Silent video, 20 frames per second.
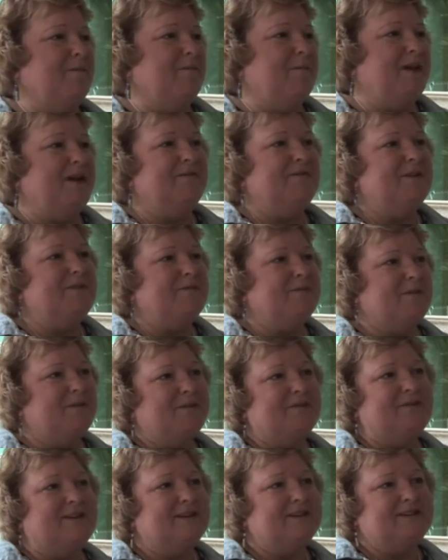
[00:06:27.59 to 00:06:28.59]
benefit from
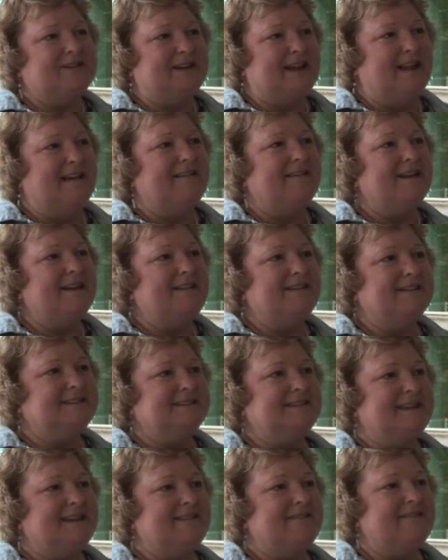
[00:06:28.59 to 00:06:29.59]
the functionality that's
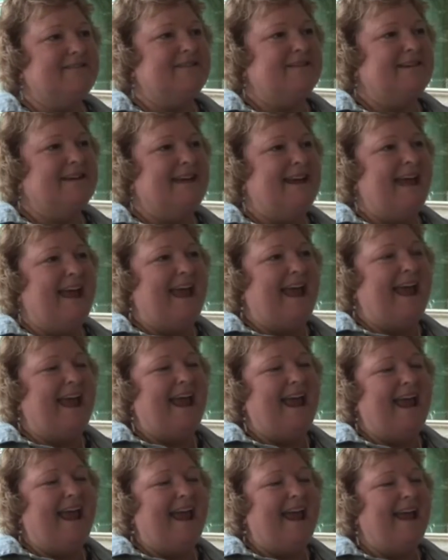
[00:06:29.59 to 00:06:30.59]
there.
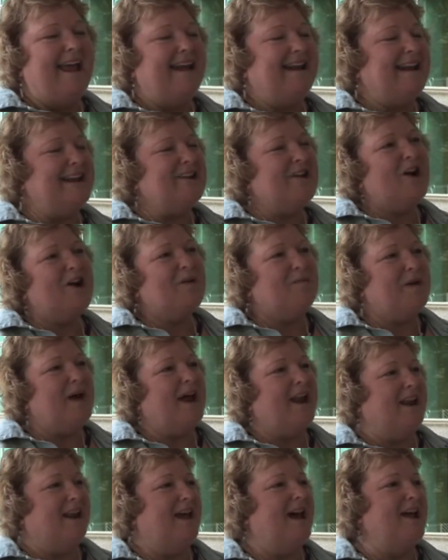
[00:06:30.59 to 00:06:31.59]
And I talk
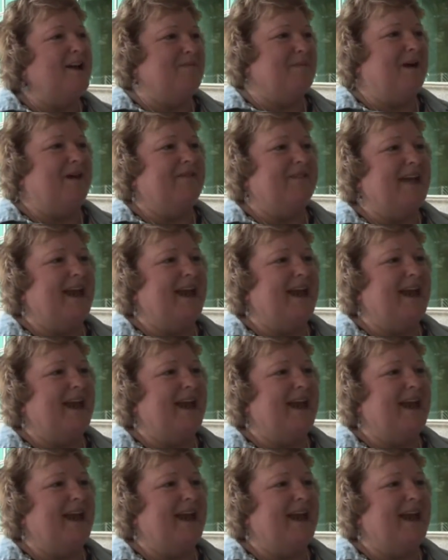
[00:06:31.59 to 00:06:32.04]
a lot about